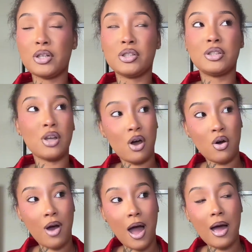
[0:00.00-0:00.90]

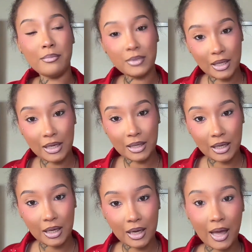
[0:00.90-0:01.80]
So I'm
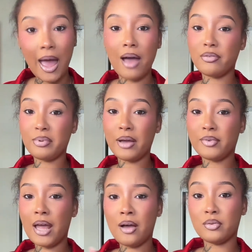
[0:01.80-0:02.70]
thinking half a pack
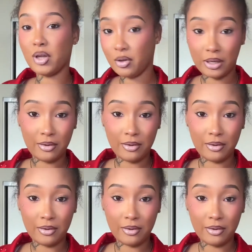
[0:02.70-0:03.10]
down, no leave